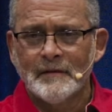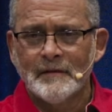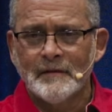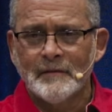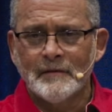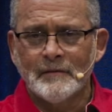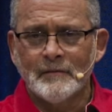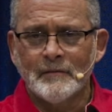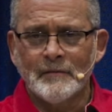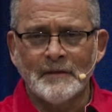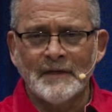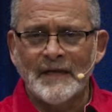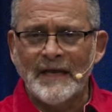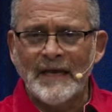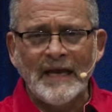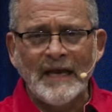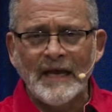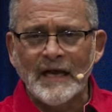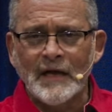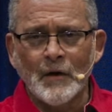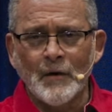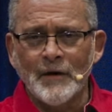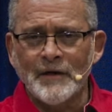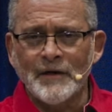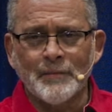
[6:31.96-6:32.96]
The
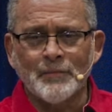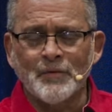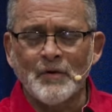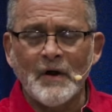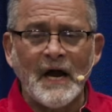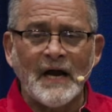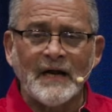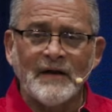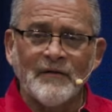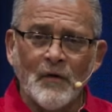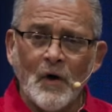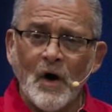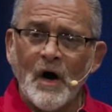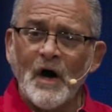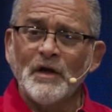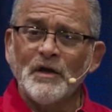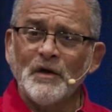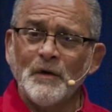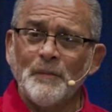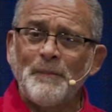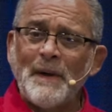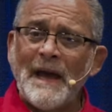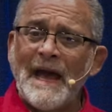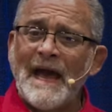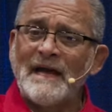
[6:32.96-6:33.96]
ego and the pride of all
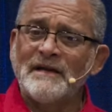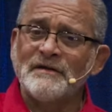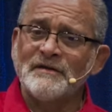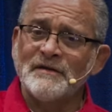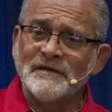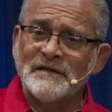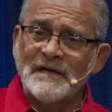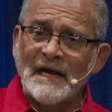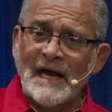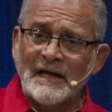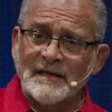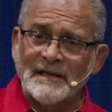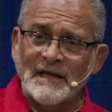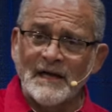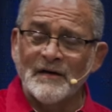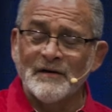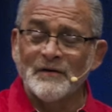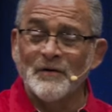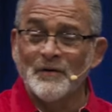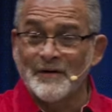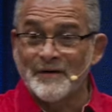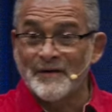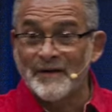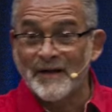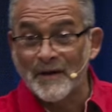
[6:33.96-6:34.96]
you pastors out there
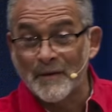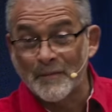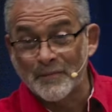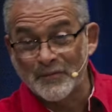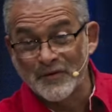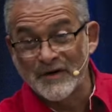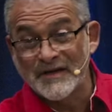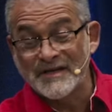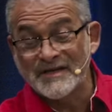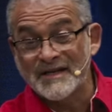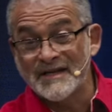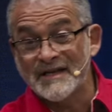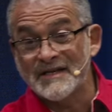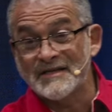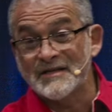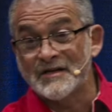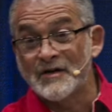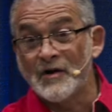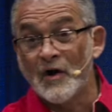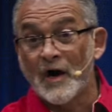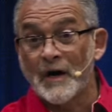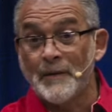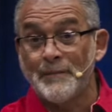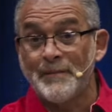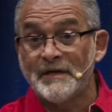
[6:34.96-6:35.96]
that are preaching this
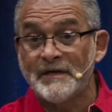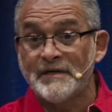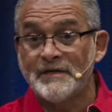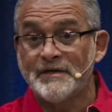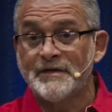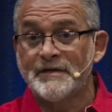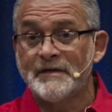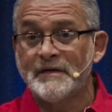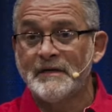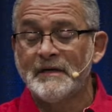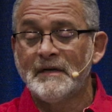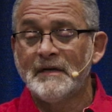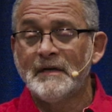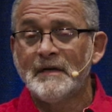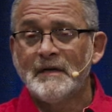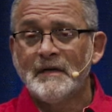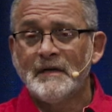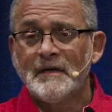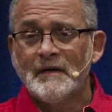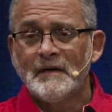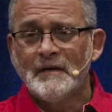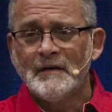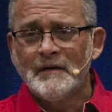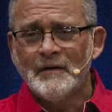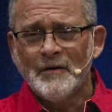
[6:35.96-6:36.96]
garbage,
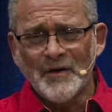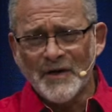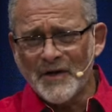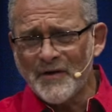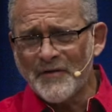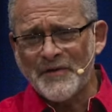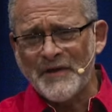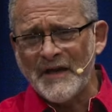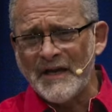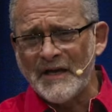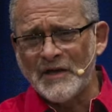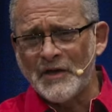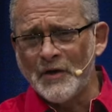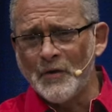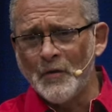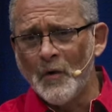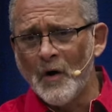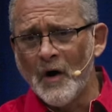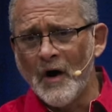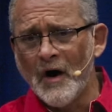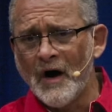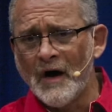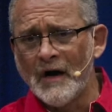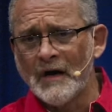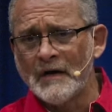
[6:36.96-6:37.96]
who do you think you
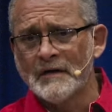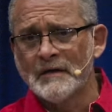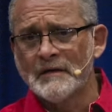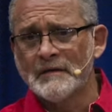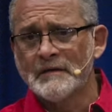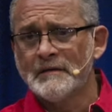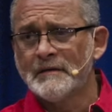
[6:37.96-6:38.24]
are?